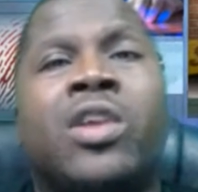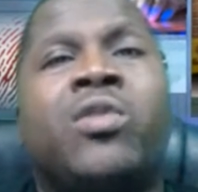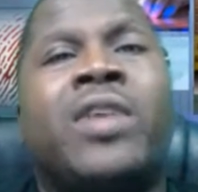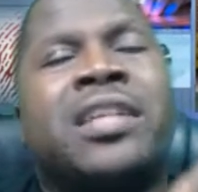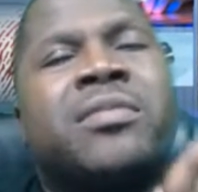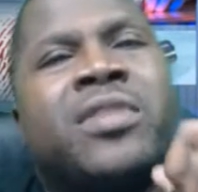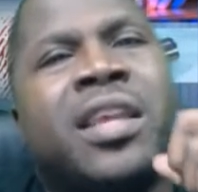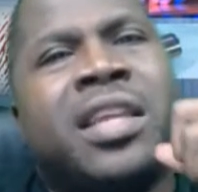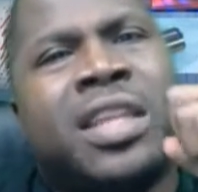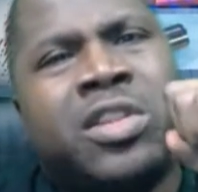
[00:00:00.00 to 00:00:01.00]
You got some
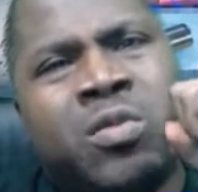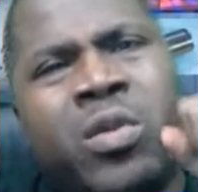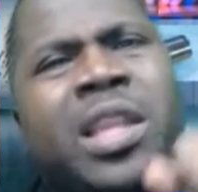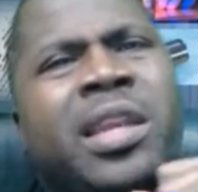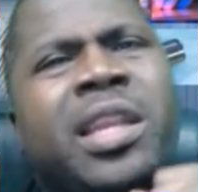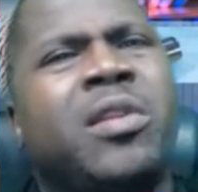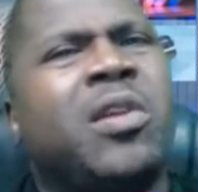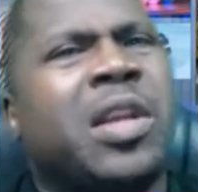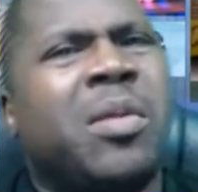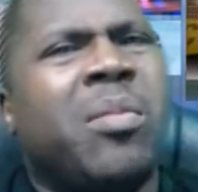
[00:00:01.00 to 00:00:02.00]
things that you really need to
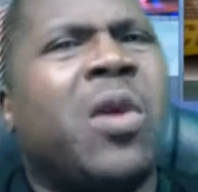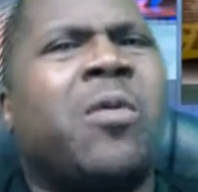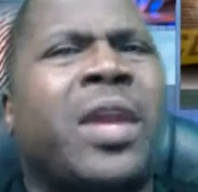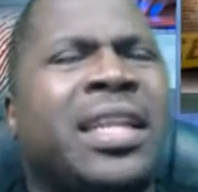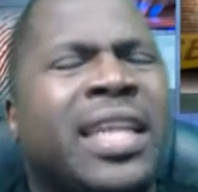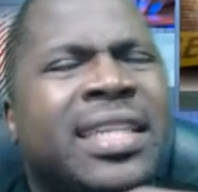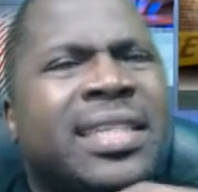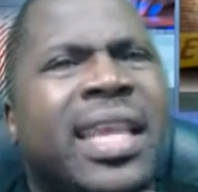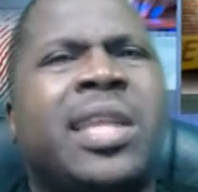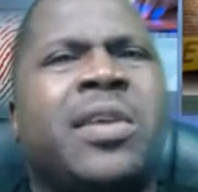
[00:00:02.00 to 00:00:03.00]
look in the mirror and
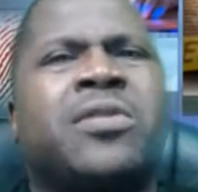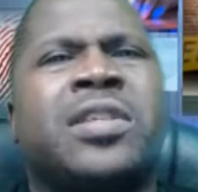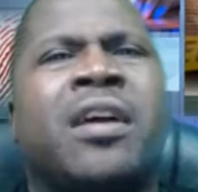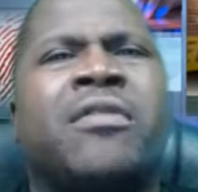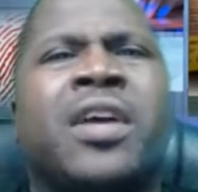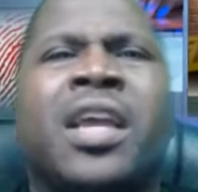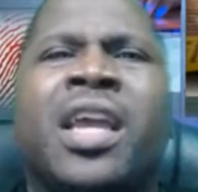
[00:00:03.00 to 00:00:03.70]
say to yourself,